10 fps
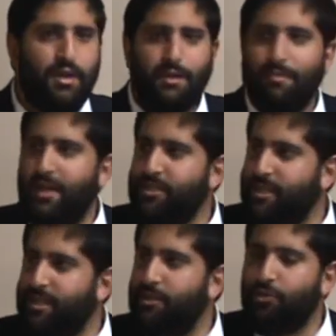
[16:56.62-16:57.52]

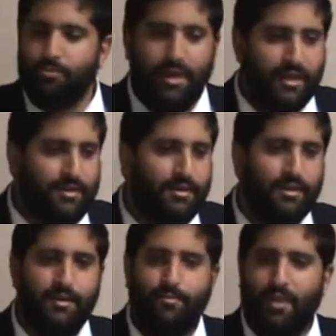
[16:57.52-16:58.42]
Imagine here you made
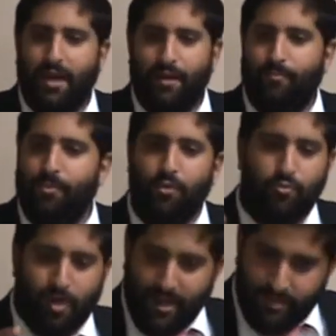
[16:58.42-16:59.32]
um,
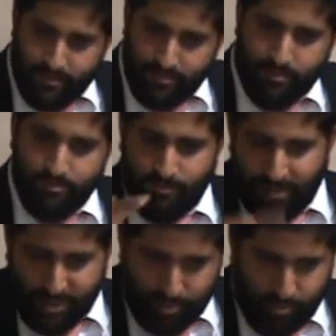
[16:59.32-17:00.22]
rice,
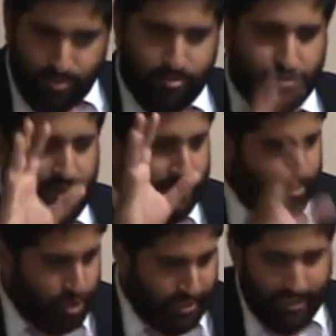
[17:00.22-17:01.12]
vegetables,
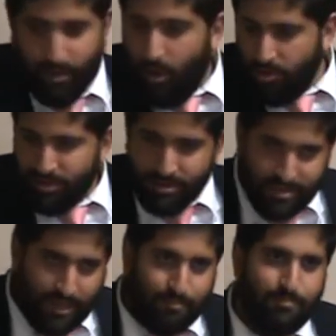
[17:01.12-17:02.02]
and chicken all in the
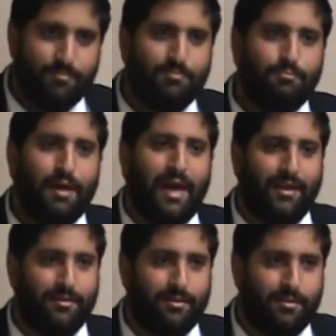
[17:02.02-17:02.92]
same
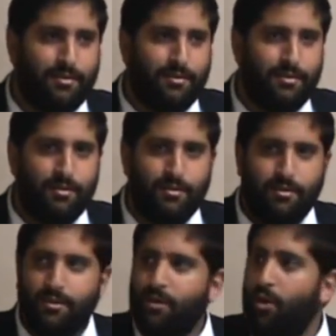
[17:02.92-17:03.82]

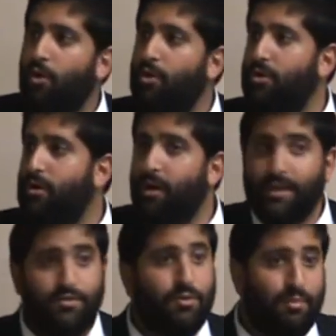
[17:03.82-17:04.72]
pan. Or, I'll
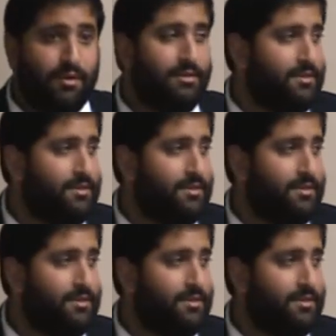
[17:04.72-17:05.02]
give you a better